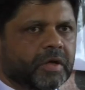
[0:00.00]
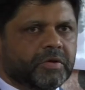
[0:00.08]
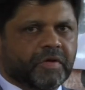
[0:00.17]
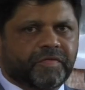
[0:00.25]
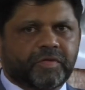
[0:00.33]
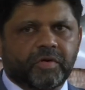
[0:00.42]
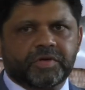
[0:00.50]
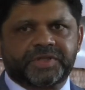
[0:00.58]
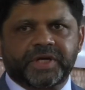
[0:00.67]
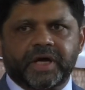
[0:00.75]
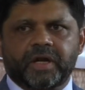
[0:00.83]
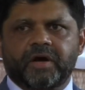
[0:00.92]
We of
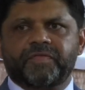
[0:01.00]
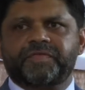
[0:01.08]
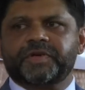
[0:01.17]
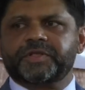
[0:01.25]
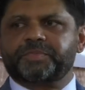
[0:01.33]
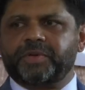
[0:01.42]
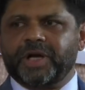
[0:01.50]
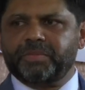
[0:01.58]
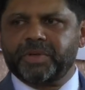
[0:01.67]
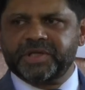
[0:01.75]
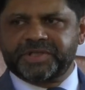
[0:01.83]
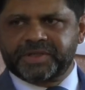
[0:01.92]
course had our first Prime
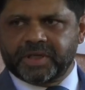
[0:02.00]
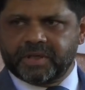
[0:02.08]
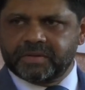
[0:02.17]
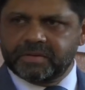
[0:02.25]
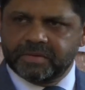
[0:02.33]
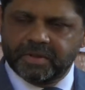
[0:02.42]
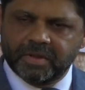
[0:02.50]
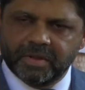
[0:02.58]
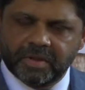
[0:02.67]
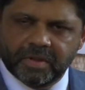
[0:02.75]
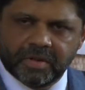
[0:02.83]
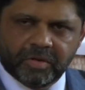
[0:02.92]
Minister,
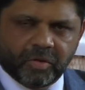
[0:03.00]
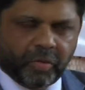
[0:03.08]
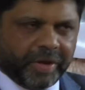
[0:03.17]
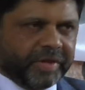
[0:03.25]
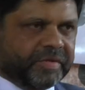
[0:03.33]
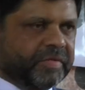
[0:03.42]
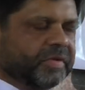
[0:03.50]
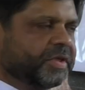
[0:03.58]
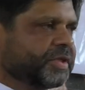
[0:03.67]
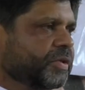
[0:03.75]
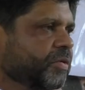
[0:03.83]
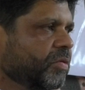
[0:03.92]
who went through
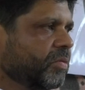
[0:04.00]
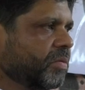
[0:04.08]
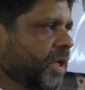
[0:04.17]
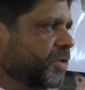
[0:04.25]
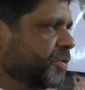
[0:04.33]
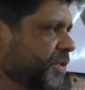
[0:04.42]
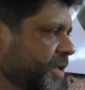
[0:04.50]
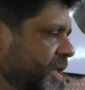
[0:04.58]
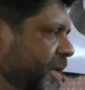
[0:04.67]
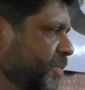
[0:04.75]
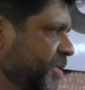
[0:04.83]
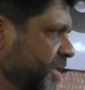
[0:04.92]
this school, Ratan
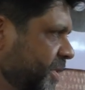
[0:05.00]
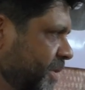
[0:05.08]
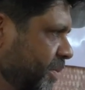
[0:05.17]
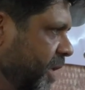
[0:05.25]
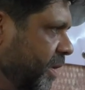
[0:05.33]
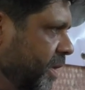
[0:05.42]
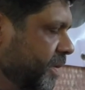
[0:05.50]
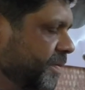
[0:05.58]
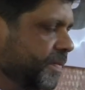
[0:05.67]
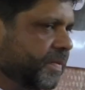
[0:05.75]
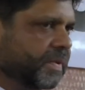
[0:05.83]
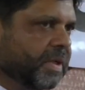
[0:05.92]
Shekhar Samara.
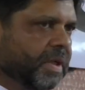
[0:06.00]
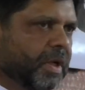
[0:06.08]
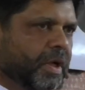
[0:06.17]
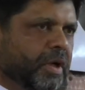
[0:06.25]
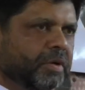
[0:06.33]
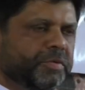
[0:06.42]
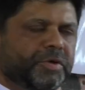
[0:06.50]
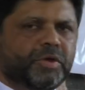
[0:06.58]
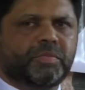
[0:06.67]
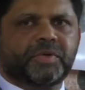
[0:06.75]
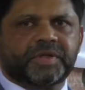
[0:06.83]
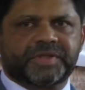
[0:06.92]

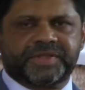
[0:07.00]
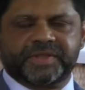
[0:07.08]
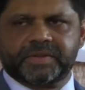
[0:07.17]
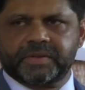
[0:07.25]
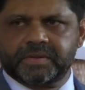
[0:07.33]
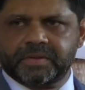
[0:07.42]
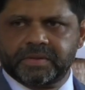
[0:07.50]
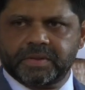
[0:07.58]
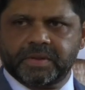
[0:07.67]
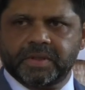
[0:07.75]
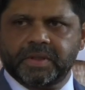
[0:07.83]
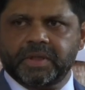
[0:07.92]
Numerous
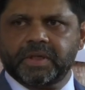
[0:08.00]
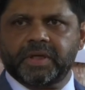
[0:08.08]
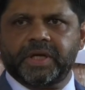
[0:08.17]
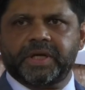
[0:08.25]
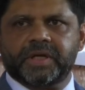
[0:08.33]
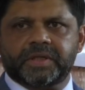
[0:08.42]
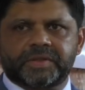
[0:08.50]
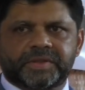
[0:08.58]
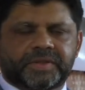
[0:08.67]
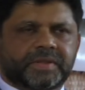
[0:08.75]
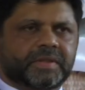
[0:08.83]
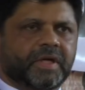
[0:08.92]

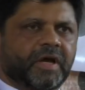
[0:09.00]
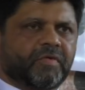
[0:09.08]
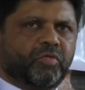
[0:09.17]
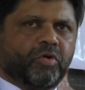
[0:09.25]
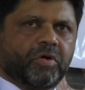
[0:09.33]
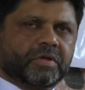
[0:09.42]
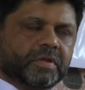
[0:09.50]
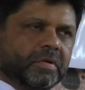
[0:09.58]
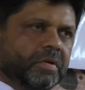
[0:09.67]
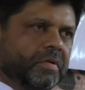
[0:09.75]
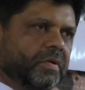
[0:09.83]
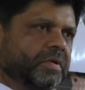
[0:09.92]
leaders have walked the
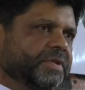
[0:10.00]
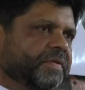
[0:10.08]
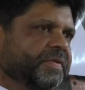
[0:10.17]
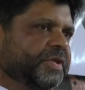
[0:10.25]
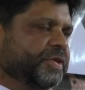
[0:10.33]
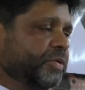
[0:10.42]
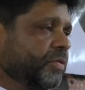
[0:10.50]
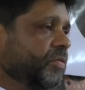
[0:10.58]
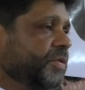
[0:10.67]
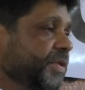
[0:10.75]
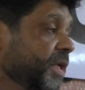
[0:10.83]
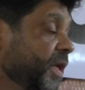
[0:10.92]
halls of the
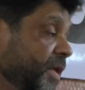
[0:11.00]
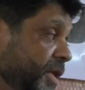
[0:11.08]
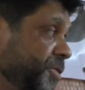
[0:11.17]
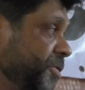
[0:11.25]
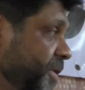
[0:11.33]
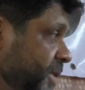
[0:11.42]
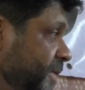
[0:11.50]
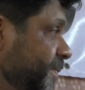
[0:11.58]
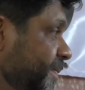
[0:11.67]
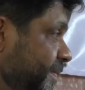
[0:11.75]
schools literally.